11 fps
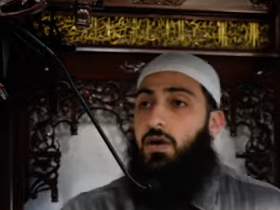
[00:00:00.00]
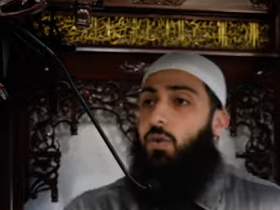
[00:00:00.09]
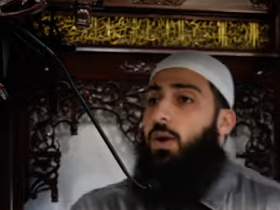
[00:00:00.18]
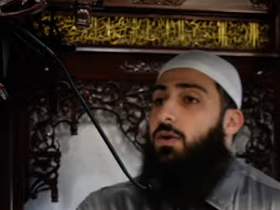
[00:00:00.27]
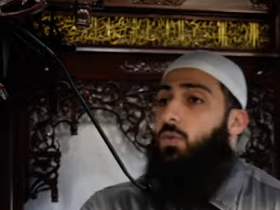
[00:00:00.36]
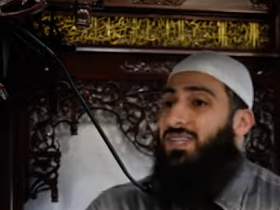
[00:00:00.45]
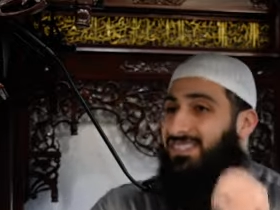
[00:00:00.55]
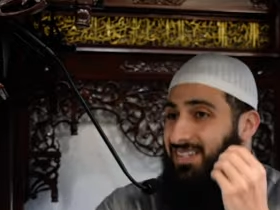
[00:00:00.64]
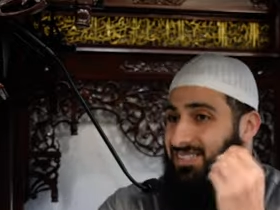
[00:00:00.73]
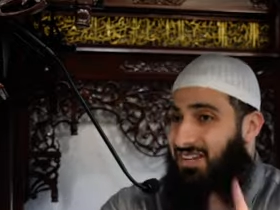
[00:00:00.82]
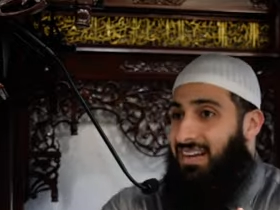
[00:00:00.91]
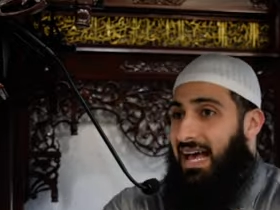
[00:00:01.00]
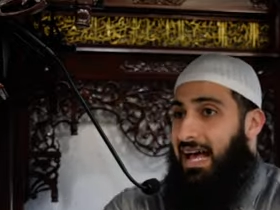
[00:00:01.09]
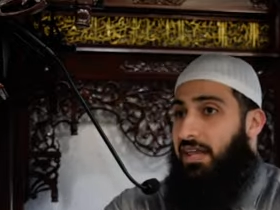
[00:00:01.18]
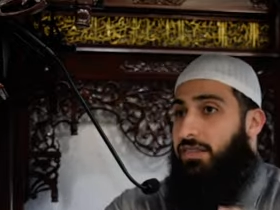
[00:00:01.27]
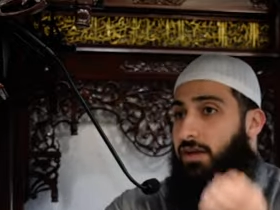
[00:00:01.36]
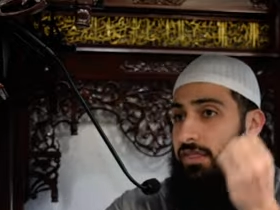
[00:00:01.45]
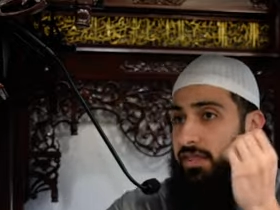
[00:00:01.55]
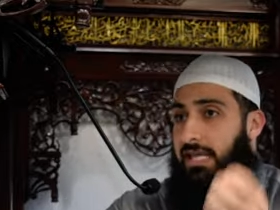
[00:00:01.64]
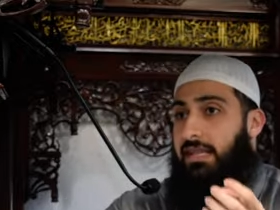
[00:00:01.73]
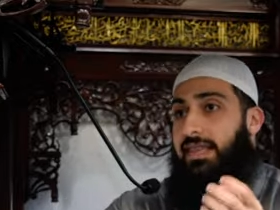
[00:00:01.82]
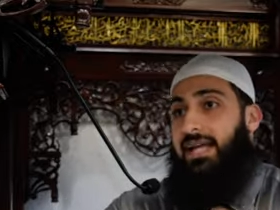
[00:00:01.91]
When was the Salat, the
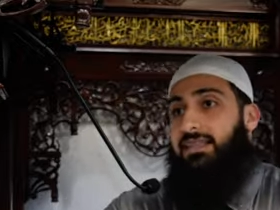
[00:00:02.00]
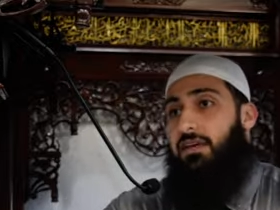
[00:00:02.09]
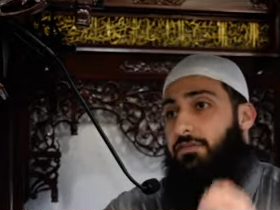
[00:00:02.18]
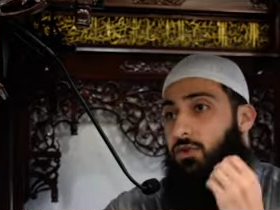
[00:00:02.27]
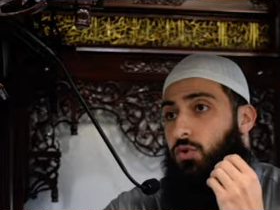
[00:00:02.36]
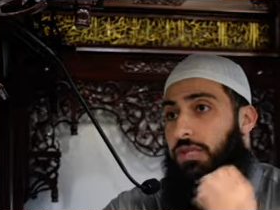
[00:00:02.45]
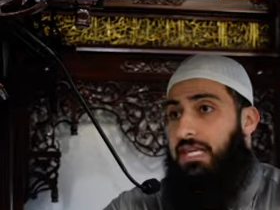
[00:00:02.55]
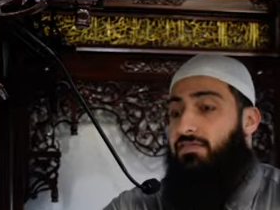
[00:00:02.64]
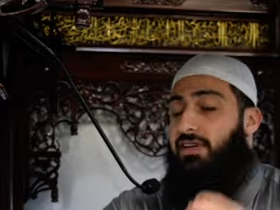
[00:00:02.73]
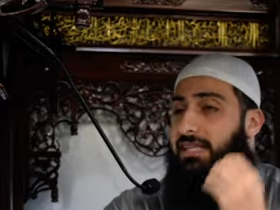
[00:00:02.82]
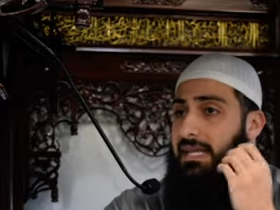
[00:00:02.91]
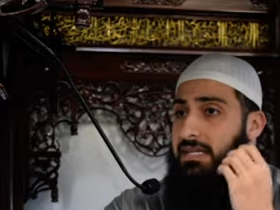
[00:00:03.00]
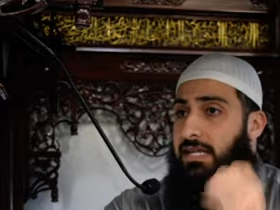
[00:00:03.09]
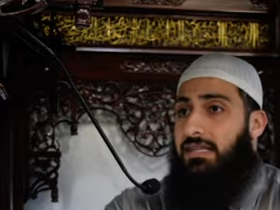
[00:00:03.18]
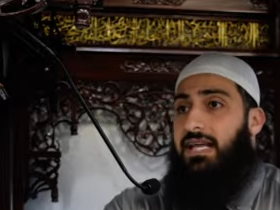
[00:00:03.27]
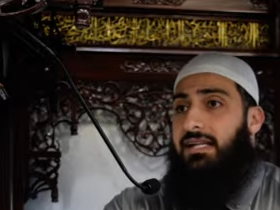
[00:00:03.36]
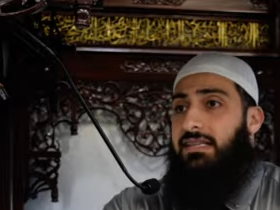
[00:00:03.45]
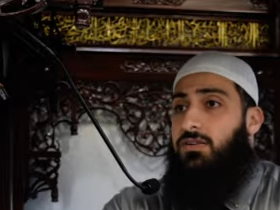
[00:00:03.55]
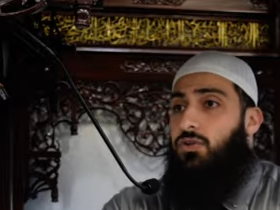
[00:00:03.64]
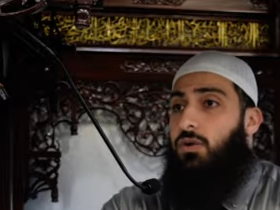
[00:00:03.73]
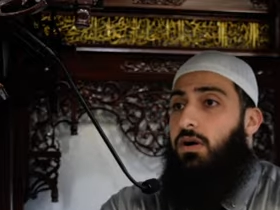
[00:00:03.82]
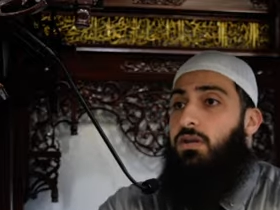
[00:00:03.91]
thing that if you leave it and neglect it,
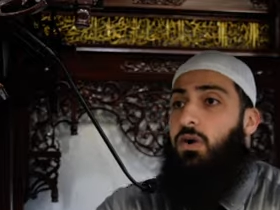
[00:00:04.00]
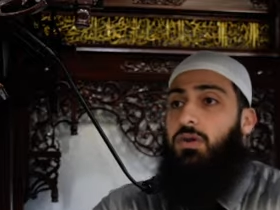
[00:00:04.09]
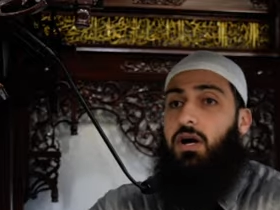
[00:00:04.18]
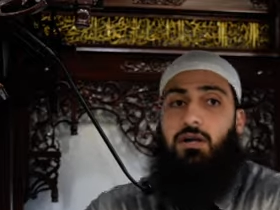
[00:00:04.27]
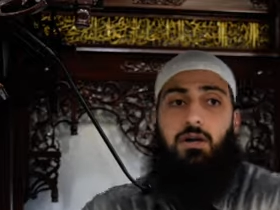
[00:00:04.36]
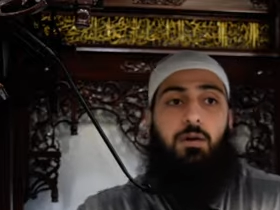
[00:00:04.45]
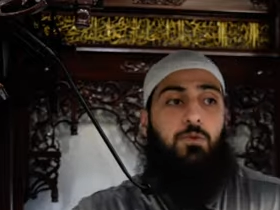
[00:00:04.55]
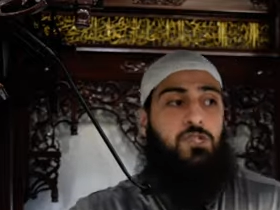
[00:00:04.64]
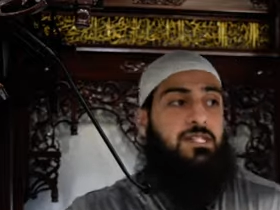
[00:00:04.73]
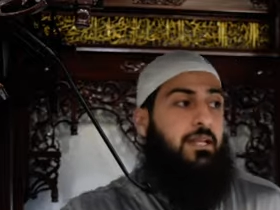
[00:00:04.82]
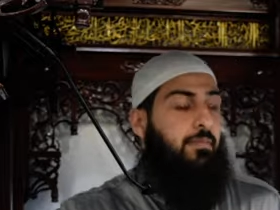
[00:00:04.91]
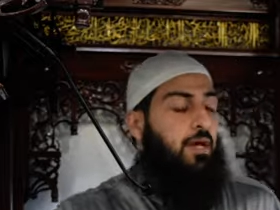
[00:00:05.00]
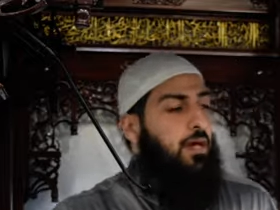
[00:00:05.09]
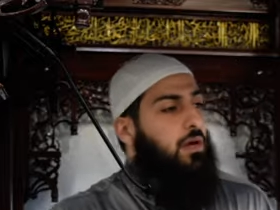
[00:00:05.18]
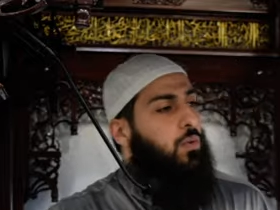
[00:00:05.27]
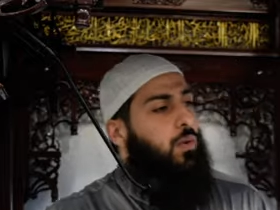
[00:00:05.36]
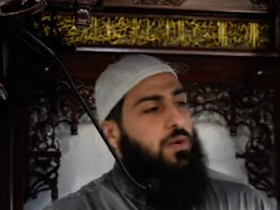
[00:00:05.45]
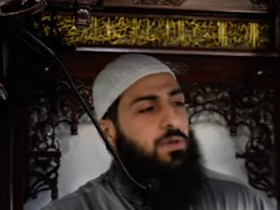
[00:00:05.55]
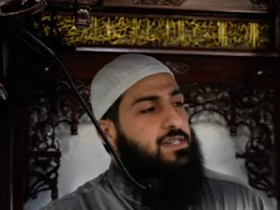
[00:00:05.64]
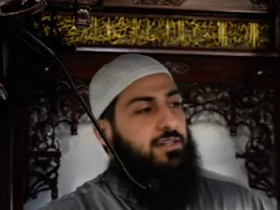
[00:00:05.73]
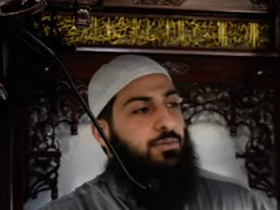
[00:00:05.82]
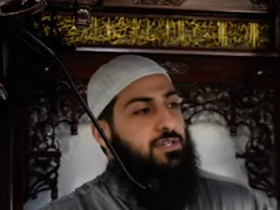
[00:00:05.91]
you are no longer a Muslim? When
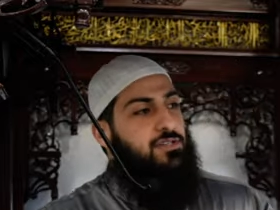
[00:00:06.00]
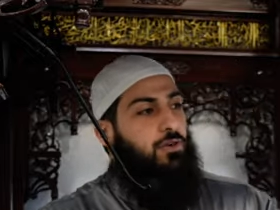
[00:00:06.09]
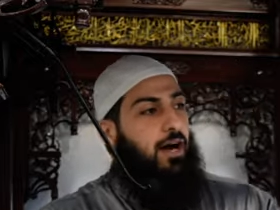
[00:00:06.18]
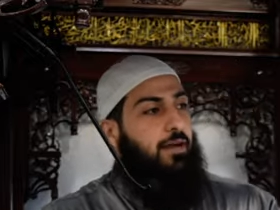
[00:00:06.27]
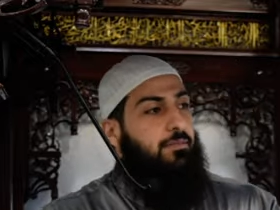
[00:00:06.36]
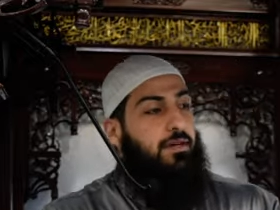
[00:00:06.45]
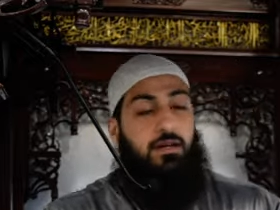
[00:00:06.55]
was it prescribed?